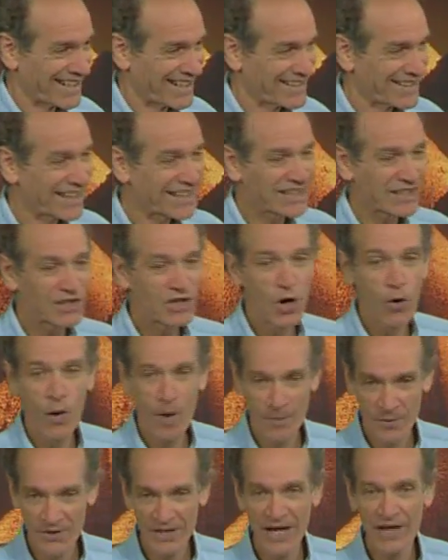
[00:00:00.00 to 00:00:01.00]
They could go
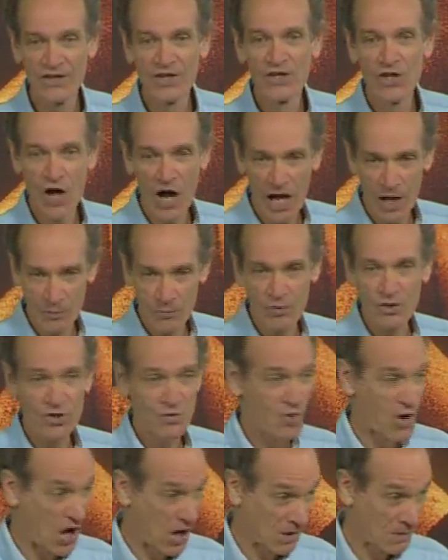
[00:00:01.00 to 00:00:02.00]
up and down the Nile pretty
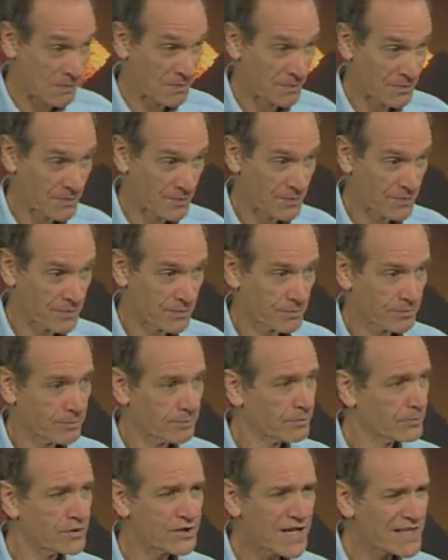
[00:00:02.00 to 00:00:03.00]
well,
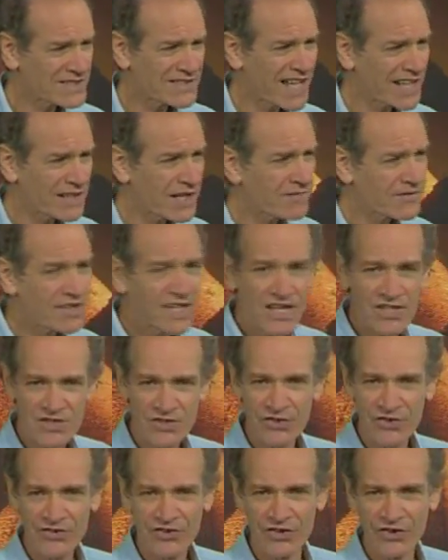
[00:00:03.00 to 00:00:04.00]
but that's not
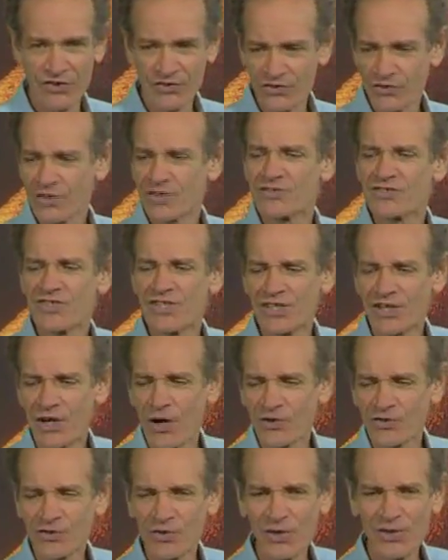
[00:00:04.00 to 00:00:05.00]
navigational skills. You can see the
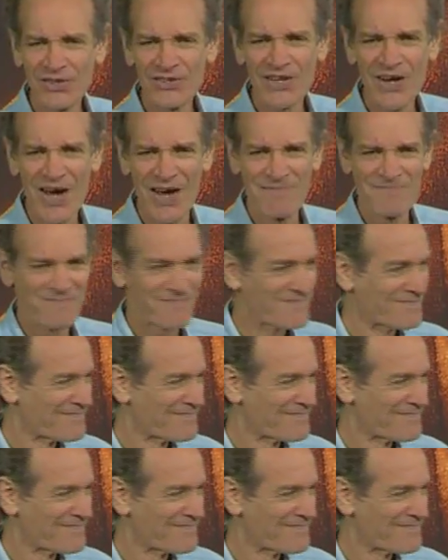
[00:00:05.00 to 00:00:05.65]
coast all the time.